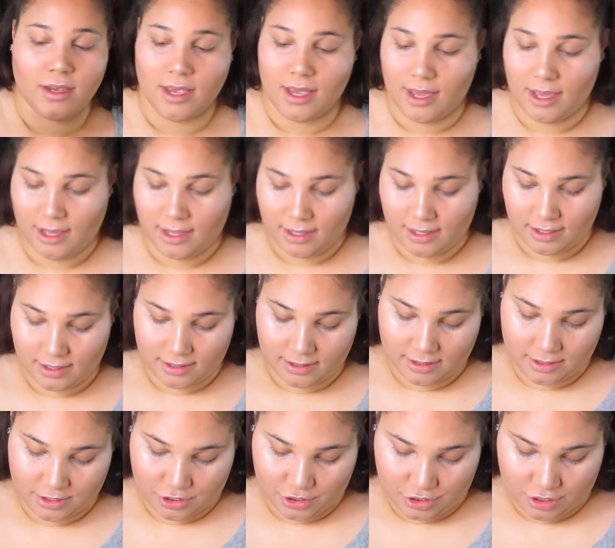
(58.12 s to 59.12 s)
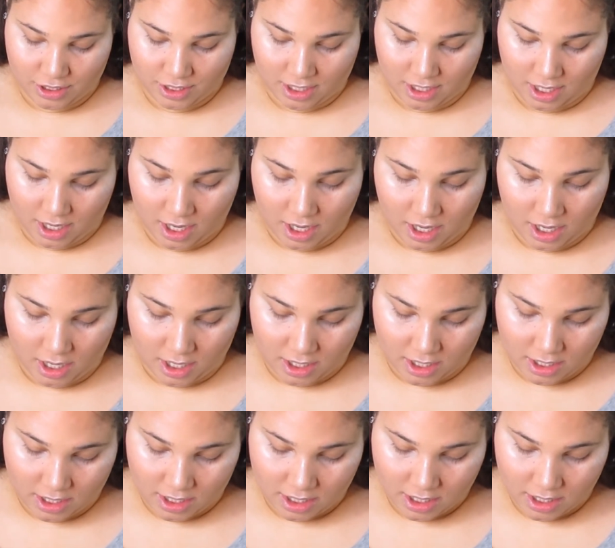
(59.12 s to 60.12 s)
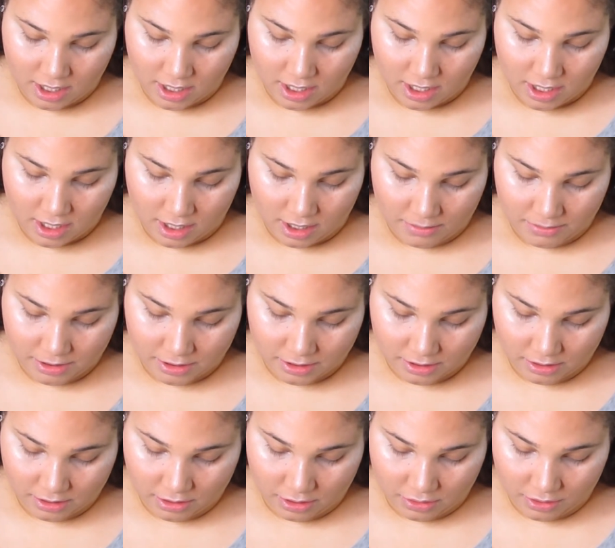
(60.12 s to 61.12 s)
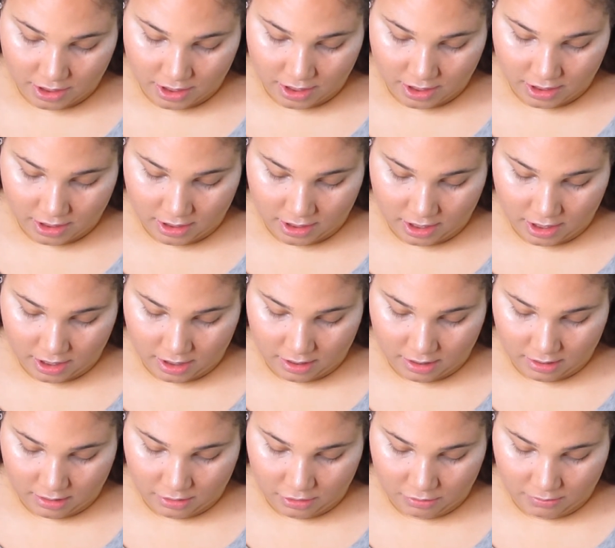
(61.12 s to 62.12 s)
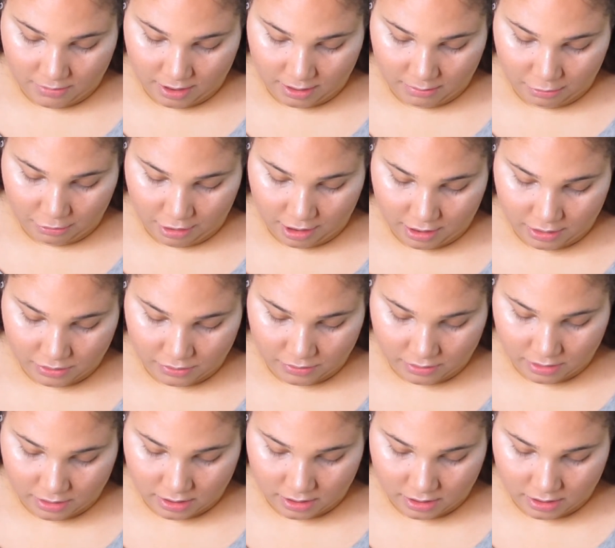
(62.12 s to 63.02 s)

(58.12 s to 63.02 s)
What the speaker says: And yeah, I'm just gonna go in and do my brows with